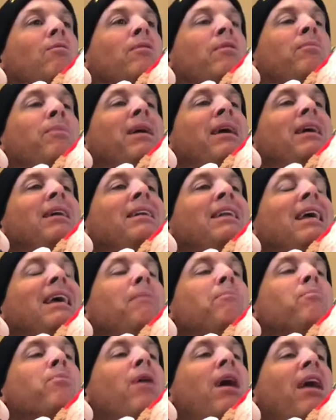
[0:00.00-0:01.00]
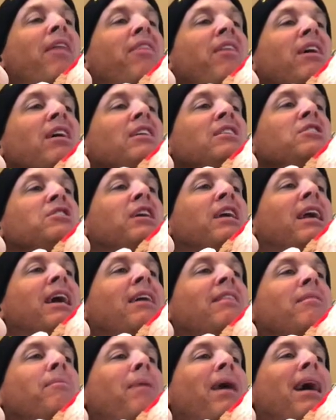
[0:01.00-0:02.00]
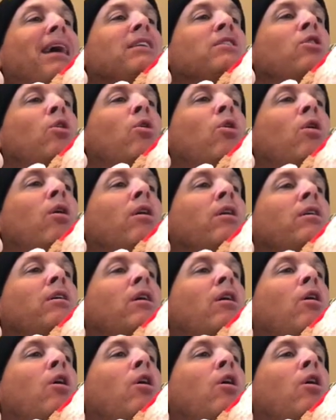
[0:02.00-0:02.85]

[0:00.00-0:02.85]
With a deep breath, she kicked the back door